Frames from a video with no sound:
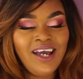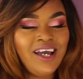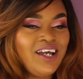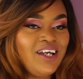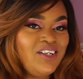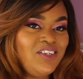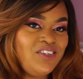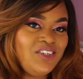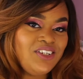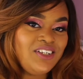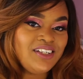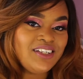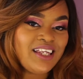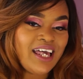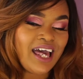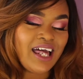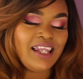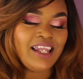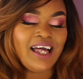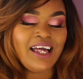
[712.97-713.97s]
and she just
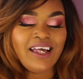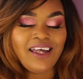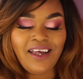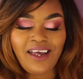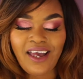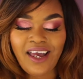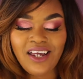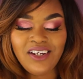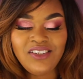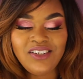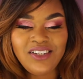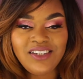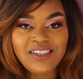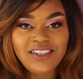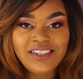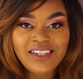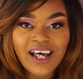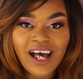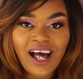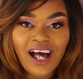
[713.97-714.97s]
had like an edgy
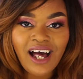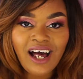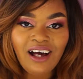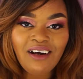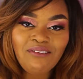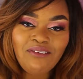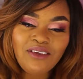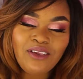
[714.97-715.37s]
style